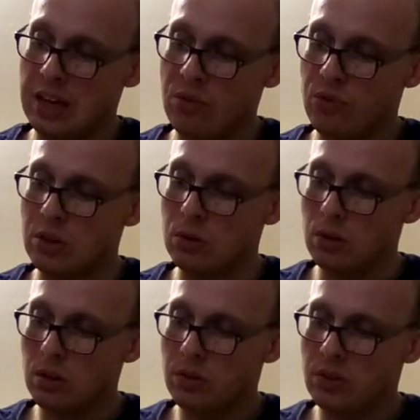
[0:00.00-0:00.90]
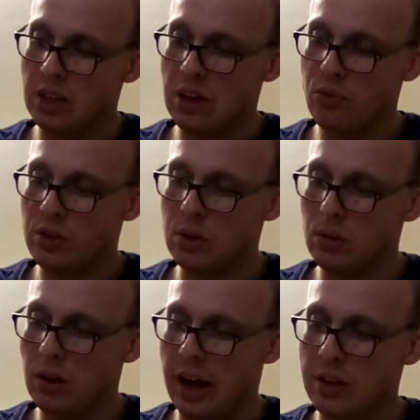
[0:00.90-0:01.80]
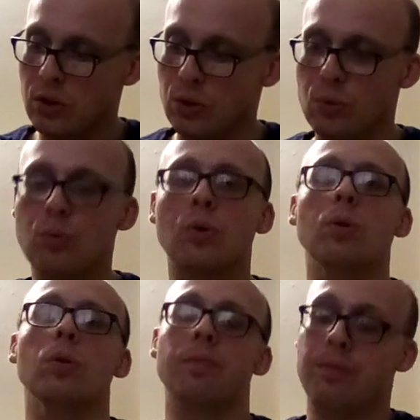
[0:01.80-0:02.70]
Ithiel, and to Ukal,